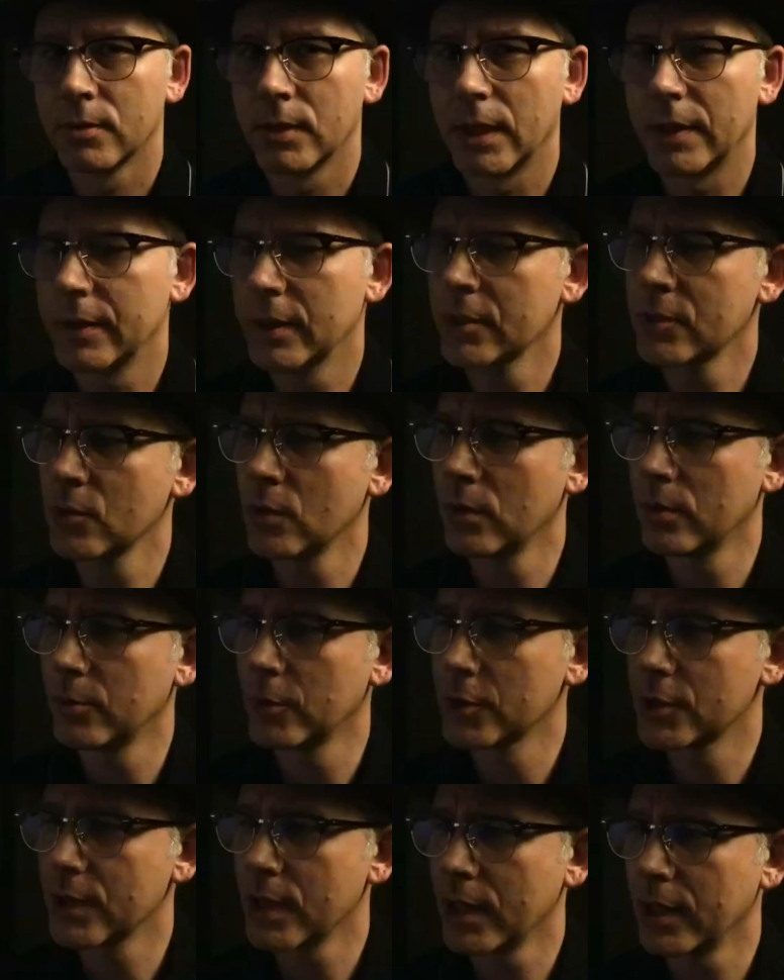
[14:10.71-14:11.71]
And this one
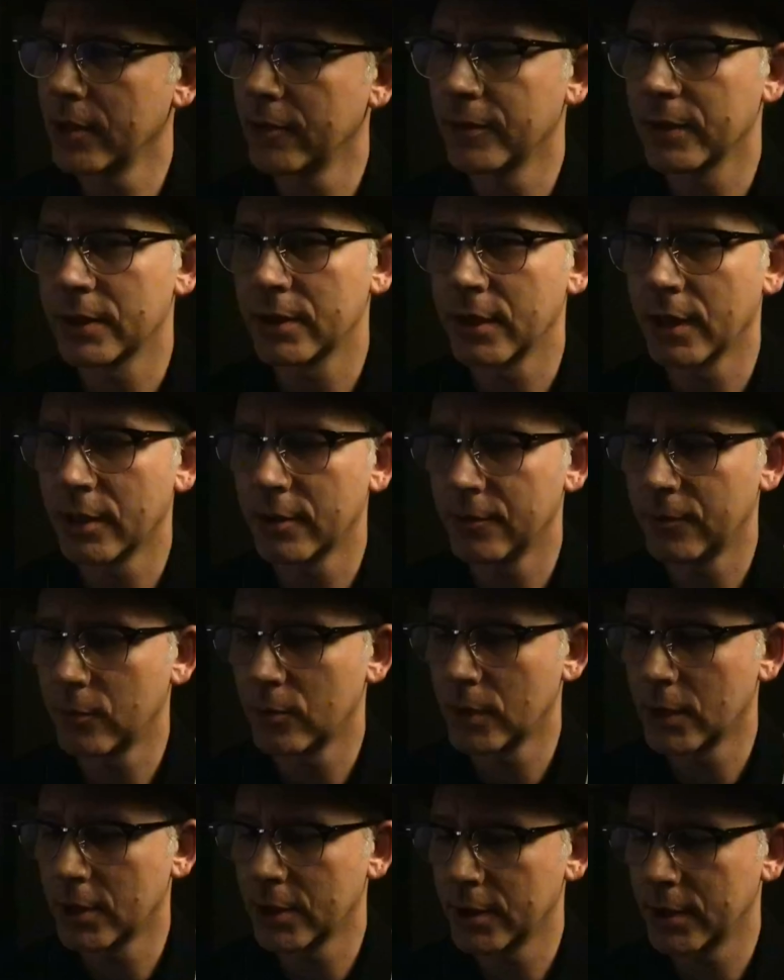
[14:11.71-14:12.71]
was kind of a tough
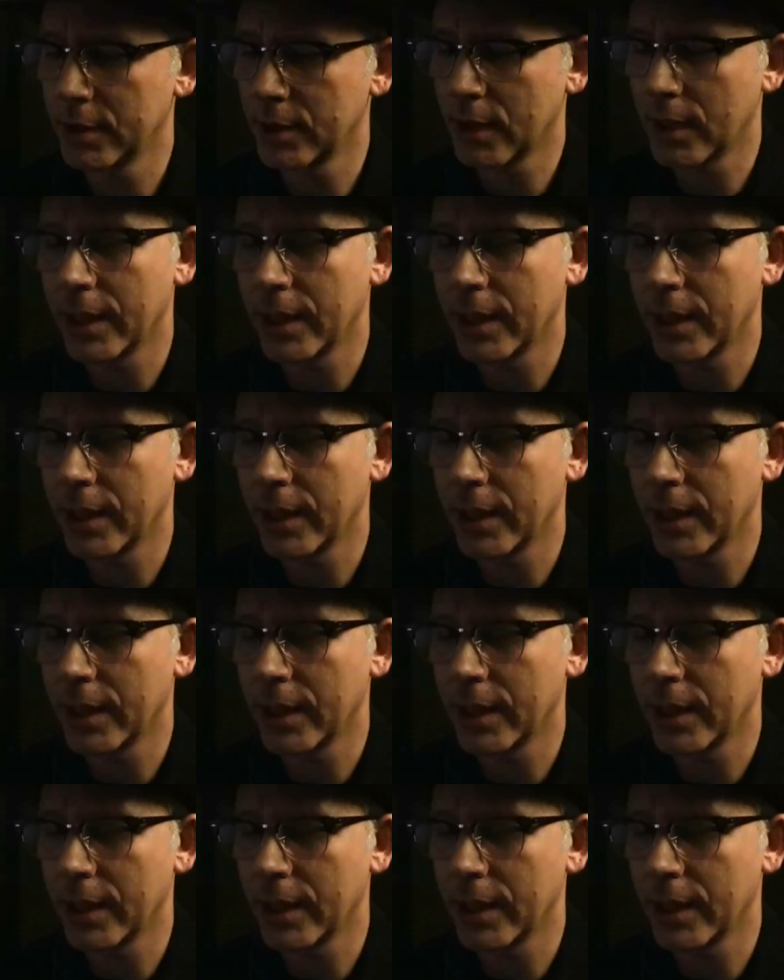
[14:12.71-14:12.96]
one.